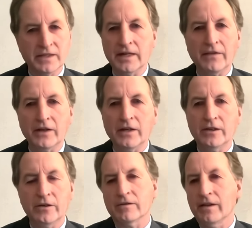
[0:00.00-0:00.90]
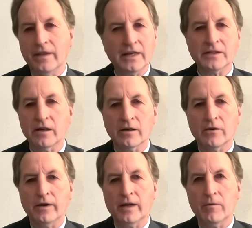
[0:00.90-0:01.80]
It's nothing new. That's not
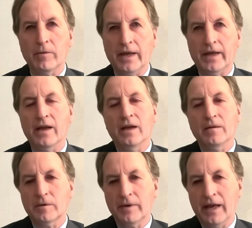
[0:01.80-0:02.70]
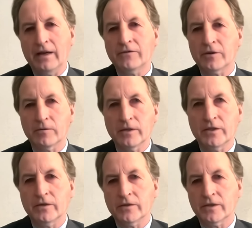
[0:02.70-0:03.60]
going away. But we have to
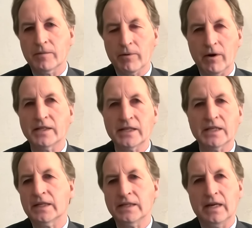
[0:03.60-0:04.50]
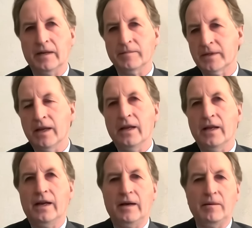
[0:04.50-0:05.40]
reduce the processing times.
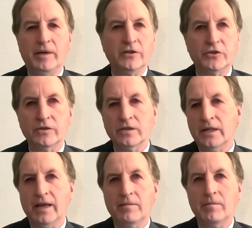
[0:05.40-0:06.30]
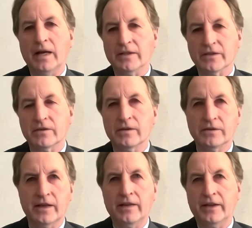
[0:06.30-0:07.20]
It shouldn't take months,
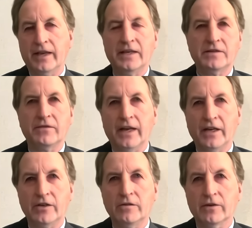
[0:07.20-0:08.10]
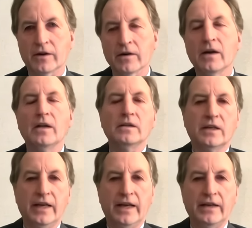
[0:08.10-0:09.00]
say in the case of Vancouver,
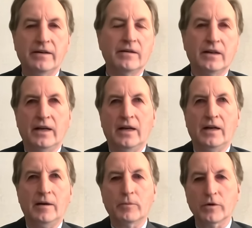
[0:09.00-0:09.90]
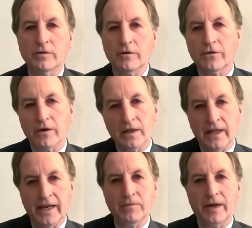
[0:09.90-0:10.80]
to get approval for a
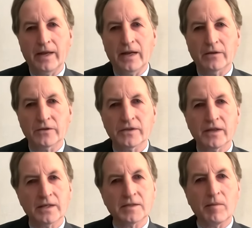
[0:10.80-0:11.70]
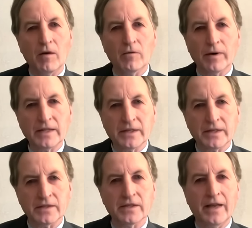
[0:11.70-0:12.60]
laneway house, a small
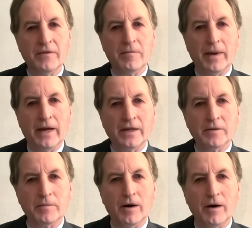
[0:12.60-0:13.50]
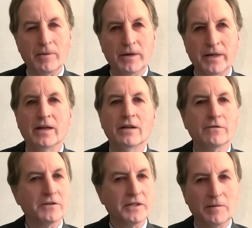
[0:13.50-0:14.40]
residence at the back of the property
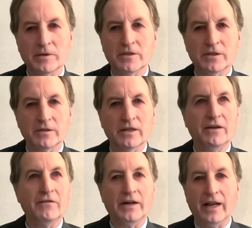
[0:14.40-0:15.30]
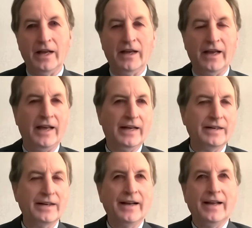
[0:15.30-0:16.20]
for someone to live in.
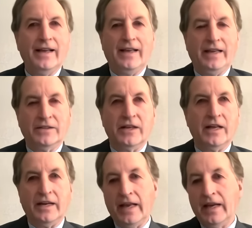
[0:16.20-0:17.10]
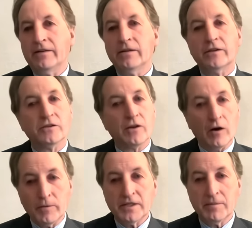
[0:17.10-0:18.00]
And again, there's
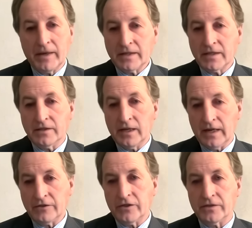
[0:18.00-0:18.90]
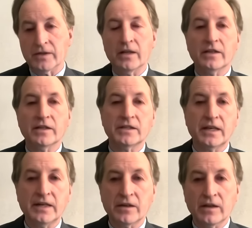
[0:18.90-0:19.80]
always the best intentions. The
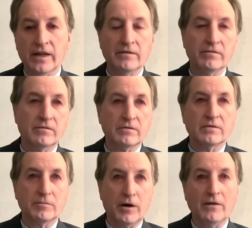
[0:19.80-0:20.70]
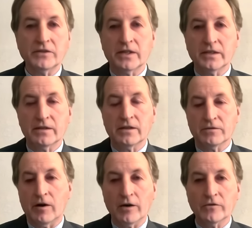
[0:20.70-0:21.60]
cities and
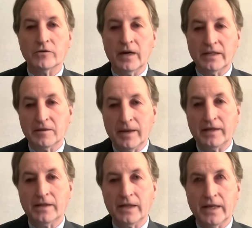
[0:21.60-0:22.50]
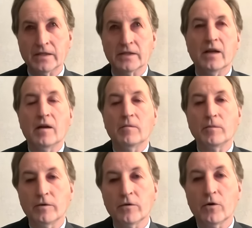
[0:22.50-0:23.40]
provinces are trying to make things
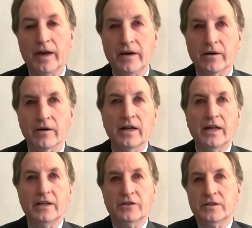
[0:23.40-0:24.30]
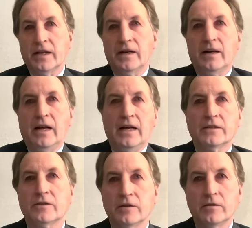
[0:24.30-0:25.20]
move quicker. It's just that it
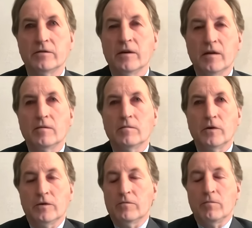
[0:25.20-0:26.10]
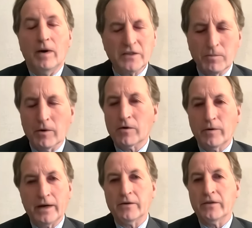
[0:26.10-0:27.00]
has to move much more
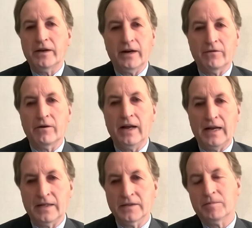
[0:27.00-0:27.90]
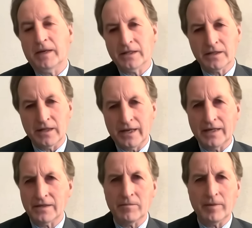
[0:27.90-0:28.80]
quicker than it ever has. Because in the
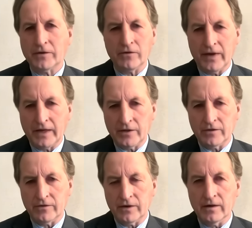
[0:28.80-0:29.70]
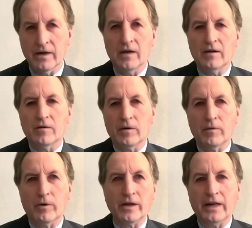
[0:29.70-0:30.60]
case of Metro Vancouver,
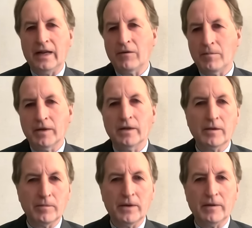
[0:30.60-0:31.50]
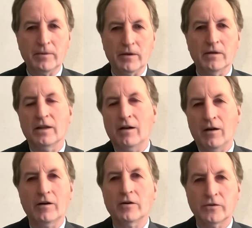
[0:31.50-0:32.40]
we're going to have 1 million people
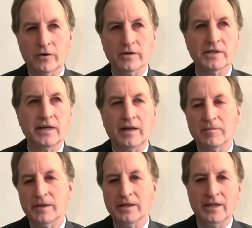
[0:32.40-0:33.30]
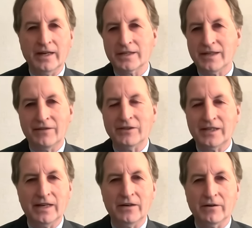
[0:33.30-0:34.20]
on our doorstep in the next
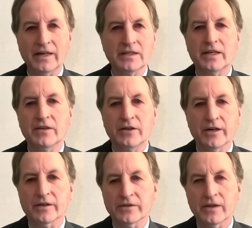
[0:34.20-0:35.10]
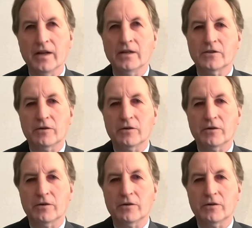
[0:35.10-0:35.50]
17 or 18 years.